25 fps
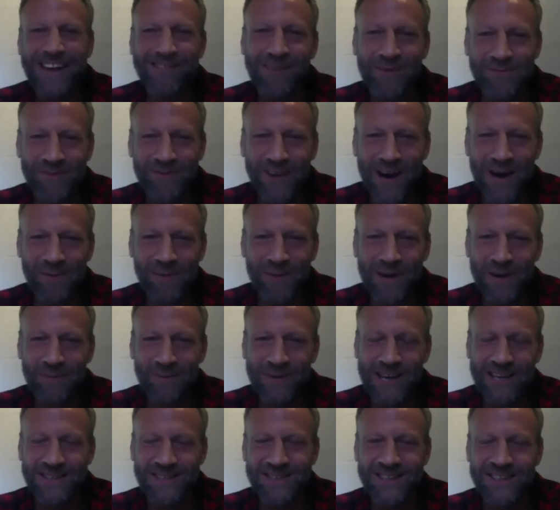of farming, I'm
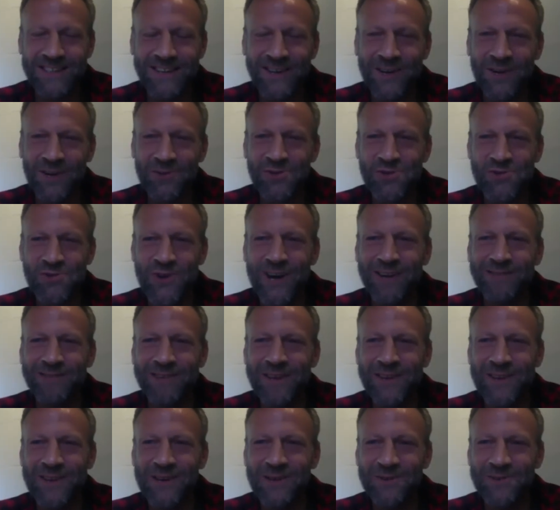guessing, in Australia
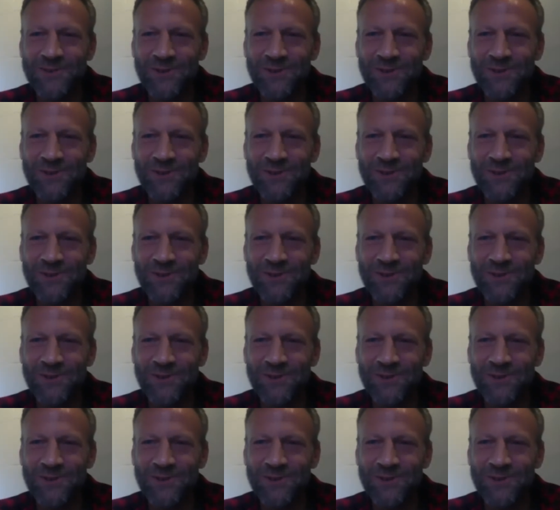though.